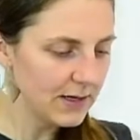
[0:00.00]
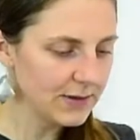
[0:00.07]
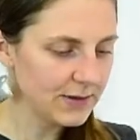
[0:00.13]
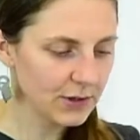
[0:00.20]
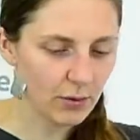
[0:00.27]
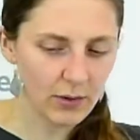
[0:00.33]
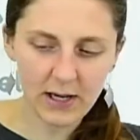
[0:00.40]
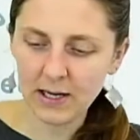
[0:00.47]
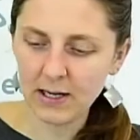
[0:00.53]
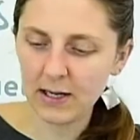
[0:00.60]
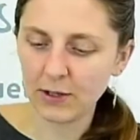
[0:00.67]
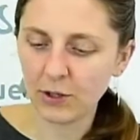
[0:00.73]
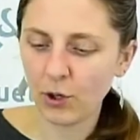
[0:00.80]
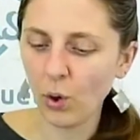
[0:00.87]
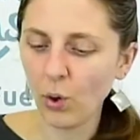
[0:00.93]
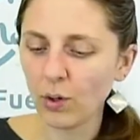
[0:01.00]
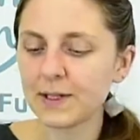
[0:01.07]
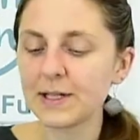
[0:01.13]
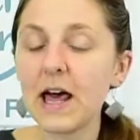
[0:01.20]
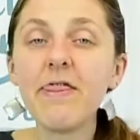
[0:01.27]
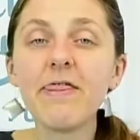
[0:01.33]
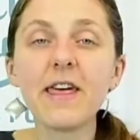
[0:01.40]
So in it goes,
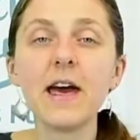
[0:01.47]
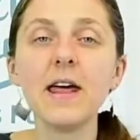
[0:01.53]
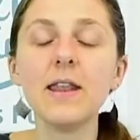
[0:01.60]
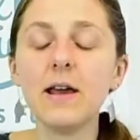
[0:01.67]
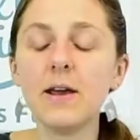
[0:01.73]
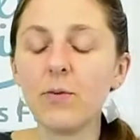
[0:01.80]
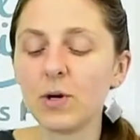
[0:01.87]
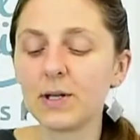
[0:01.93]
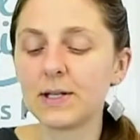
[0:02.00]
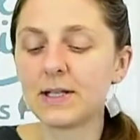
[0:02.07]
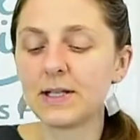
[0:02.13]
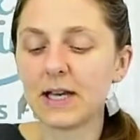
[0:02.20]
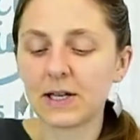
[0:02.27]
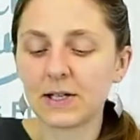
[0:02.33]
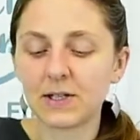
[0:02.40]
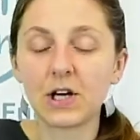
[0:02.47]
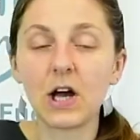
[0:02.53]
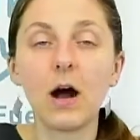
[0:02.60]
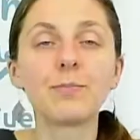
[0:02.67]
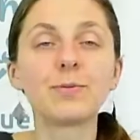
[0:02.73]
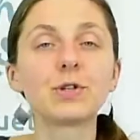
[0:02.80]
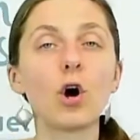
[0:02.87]
and then it was 6
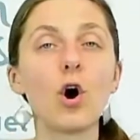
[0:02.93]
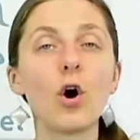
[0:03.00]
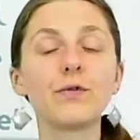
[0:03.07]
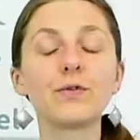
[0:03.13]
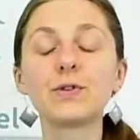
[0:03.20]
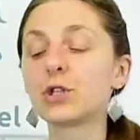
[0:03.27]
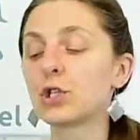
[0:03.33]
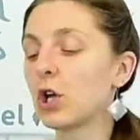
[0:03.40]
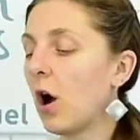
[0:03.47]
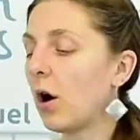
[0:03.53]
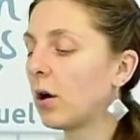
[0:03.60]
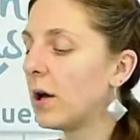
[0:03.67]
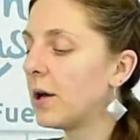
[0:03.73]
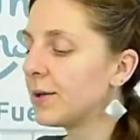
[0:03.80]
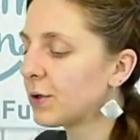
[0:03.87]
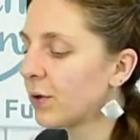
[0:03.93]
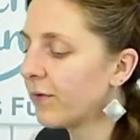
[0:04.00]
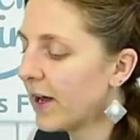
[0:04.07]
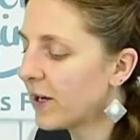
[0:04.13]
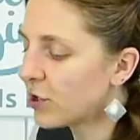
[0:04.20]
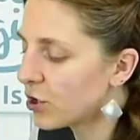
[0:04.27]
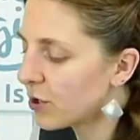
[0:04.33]
cups of stock, so
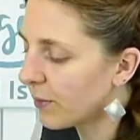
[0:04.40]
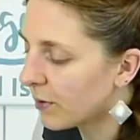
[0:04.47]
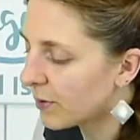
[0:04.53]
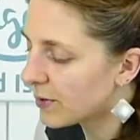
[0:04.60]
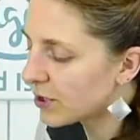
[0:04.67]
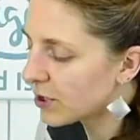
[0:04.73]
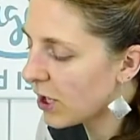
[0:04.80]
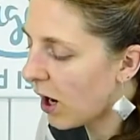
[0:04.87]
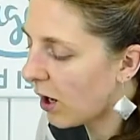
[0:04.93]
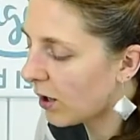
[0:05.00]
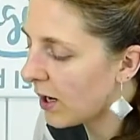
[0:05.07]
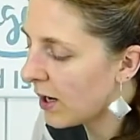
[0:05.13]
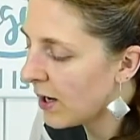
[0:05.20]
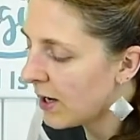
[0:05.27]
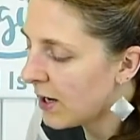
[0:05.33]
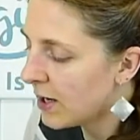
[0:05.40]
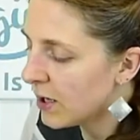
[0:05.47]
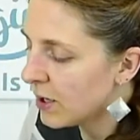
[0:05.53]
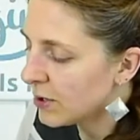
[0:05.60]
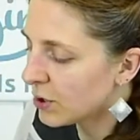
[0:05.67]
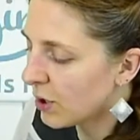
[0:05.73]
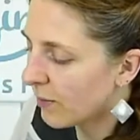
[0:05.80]
vegetable stock.
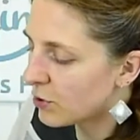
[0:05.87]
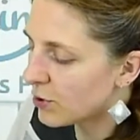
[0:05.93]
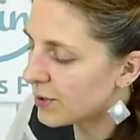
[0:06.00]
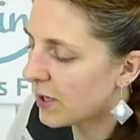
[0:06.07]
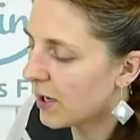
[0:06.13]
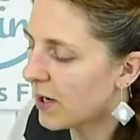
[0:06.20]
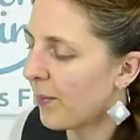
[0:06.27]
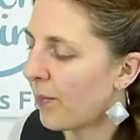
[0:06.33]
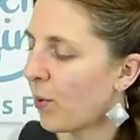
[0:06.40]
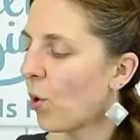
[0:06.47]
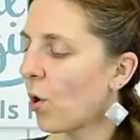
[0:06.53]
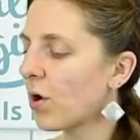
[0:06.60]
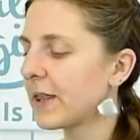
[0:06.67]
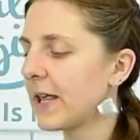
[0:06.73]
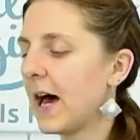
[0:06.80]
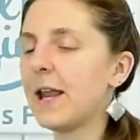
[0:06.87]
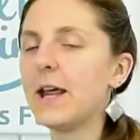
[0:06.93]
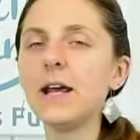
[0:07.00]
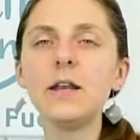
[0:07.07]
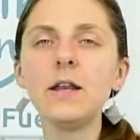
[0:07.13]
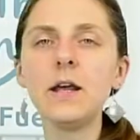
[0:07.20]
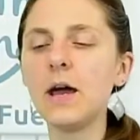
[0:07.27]
So I'm just gonna pour that
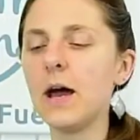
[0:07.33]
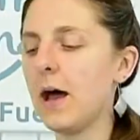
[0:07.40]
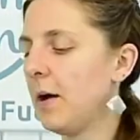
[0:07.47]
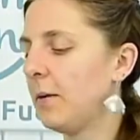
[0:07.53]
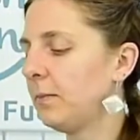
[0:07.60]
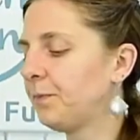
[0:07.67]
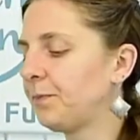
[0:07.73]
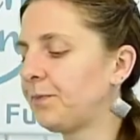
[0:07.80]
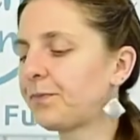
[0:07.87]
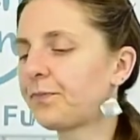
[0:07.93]
in.